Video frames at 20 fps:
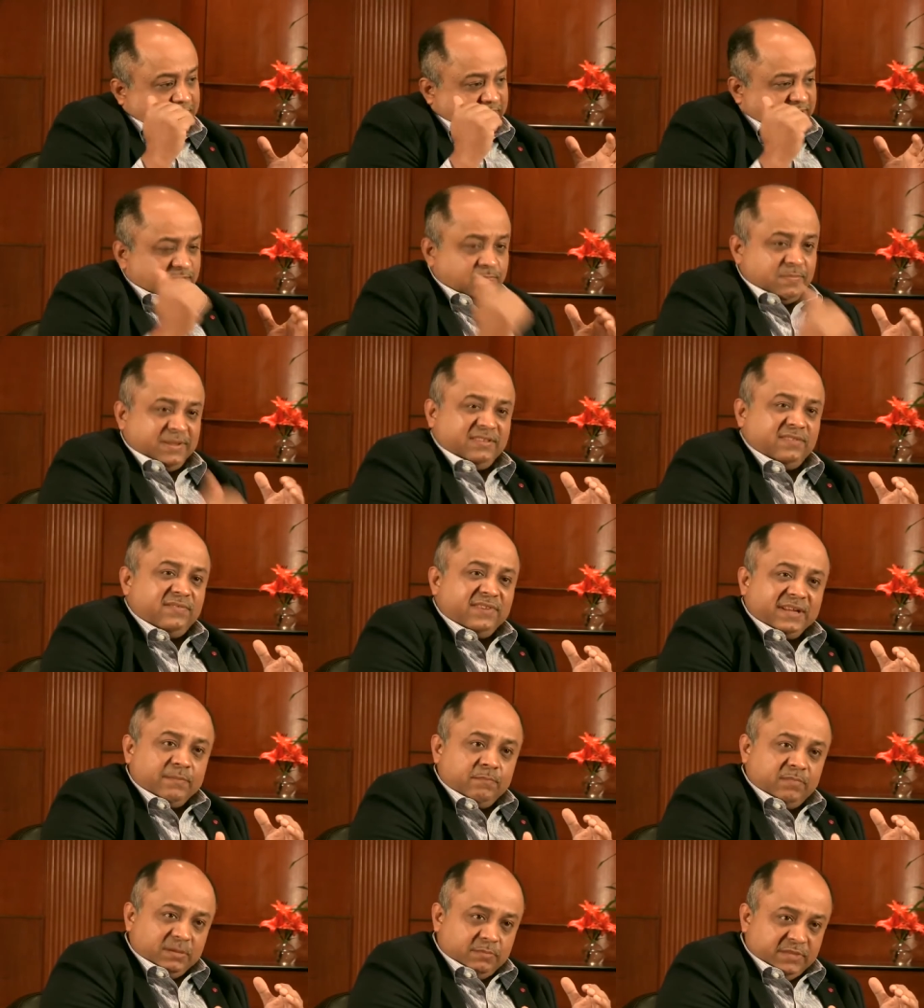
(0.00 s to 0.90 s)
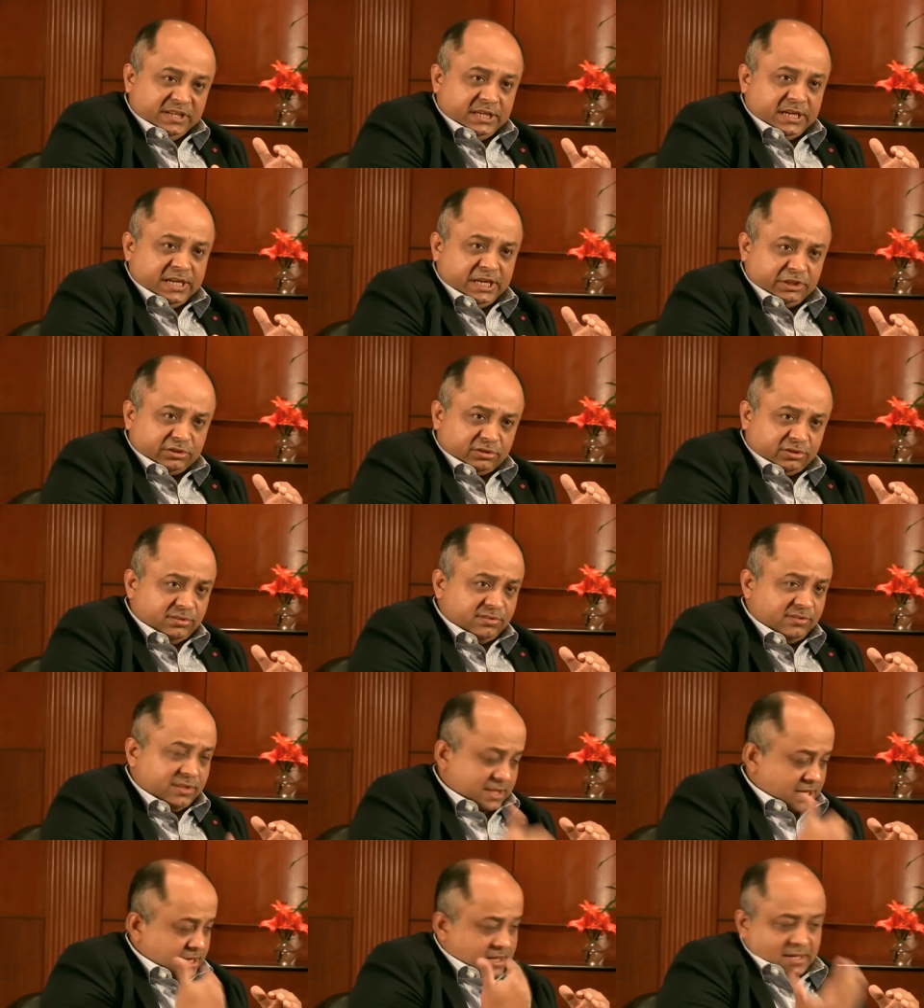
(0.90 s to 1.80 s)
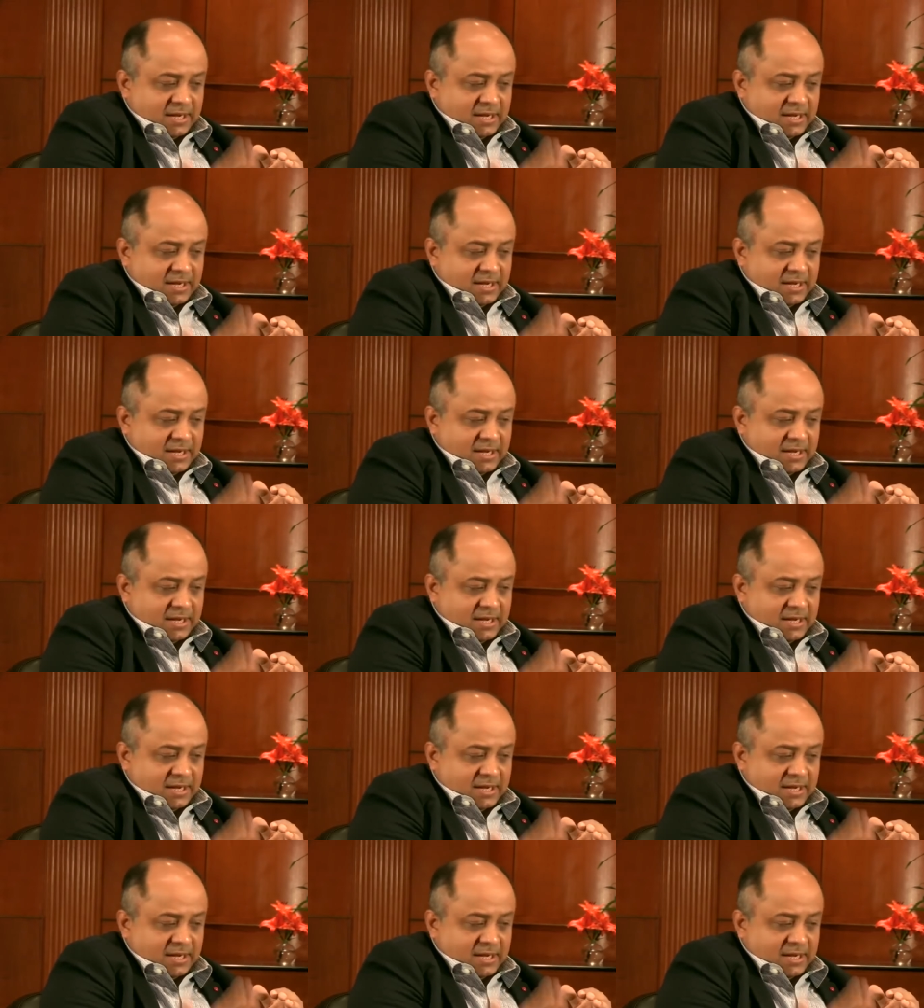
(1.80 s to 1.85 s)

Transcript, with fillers: by specific implementations.